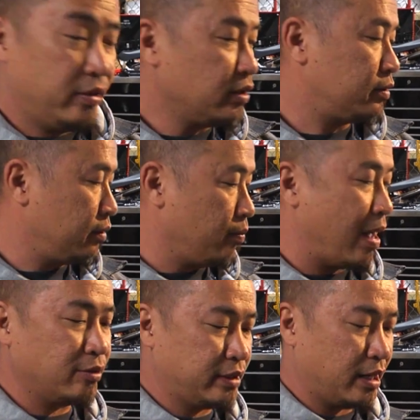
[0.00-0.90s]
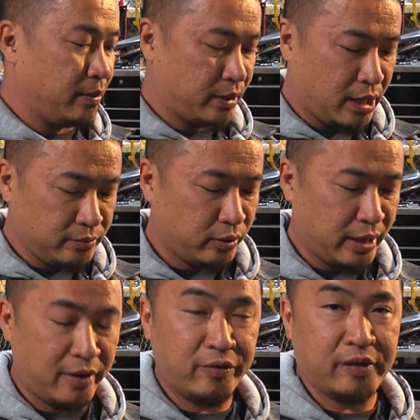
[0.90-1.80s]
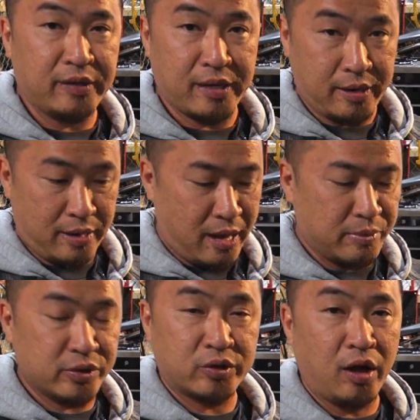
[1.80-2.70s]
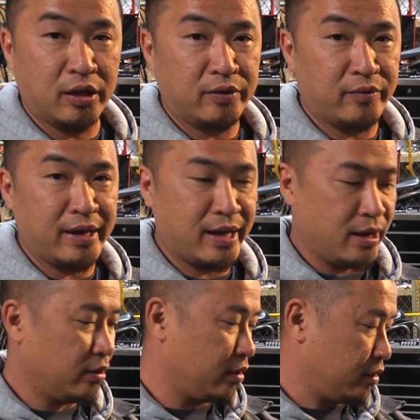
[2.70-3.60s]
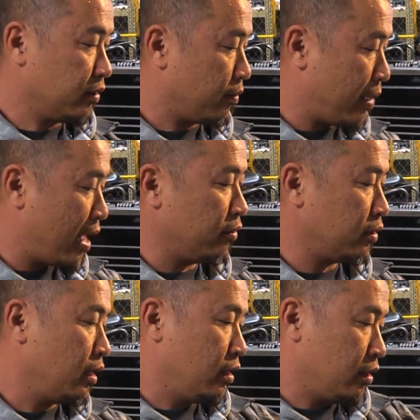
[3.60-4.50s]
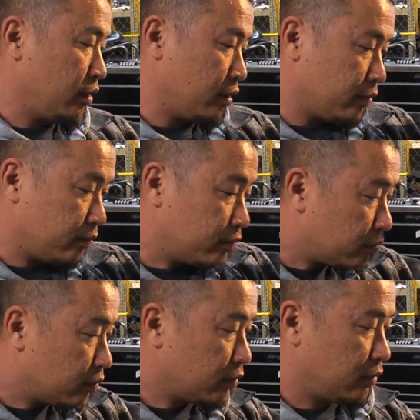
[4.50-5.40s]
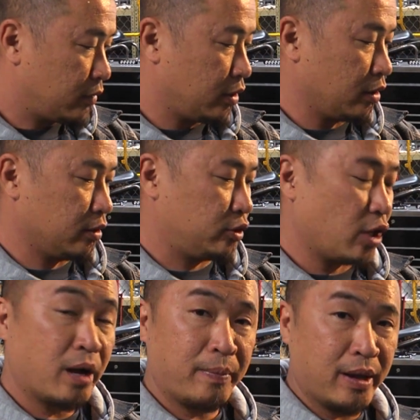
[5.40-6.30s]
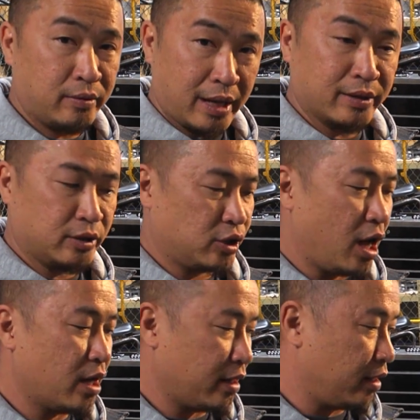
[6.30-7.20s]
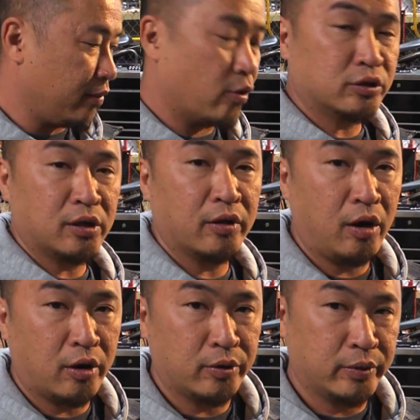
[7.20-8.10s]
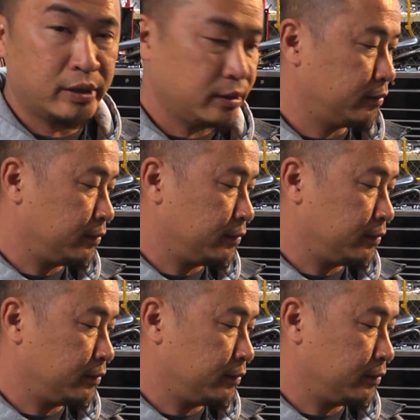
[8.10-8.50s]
This mount setup, it comes with everything that I'm installing right now. The mount, the shock mount, and the shock, and of course all the hardware.